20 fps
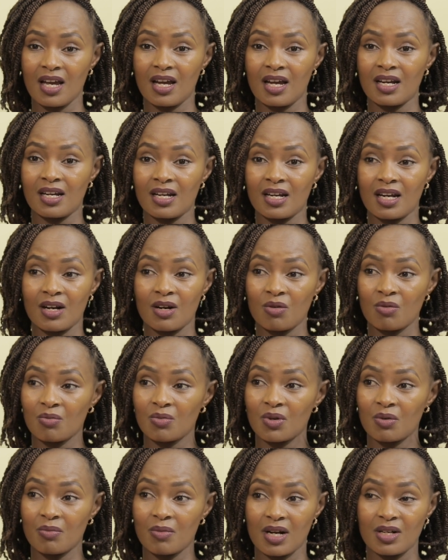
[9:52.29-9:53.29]
and a
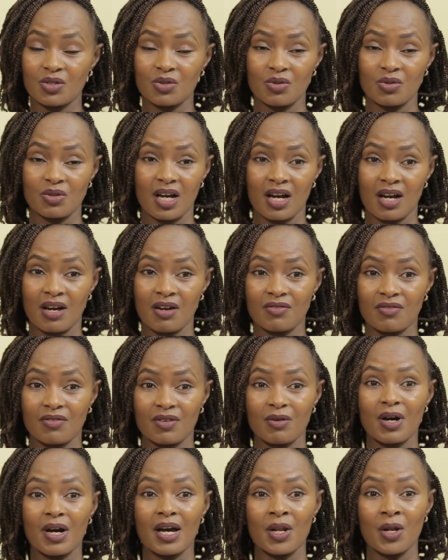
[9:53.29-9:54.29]
normal man should have
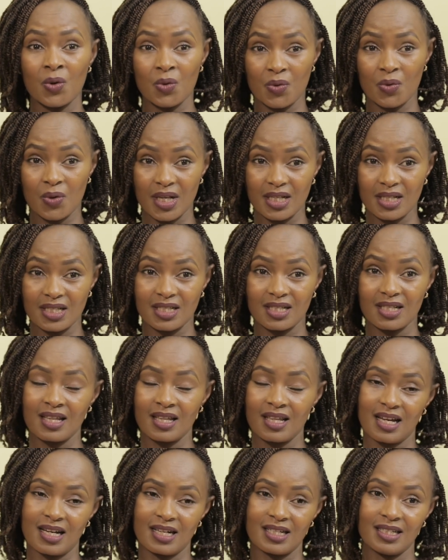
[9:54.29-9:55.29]
lowest
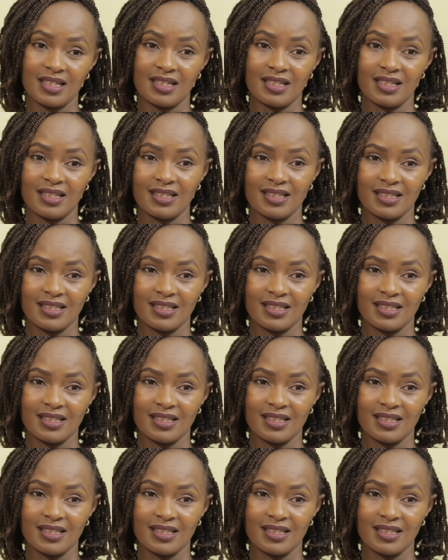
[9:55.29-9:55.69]
13.